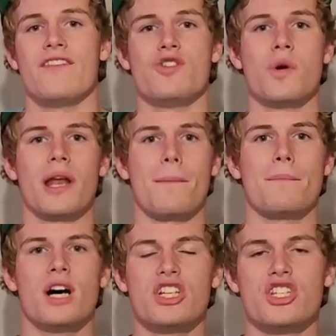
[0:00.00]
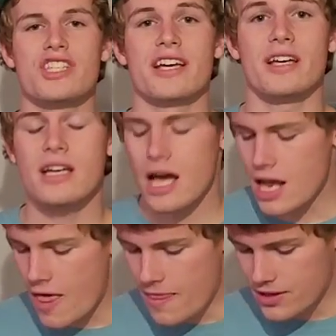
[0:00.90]
if you want a punch in the
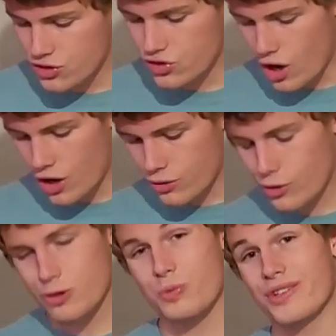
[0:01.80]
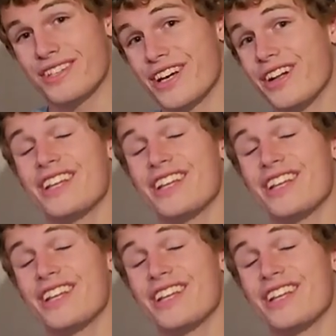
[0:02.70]
gut, this Dark Roast Brazil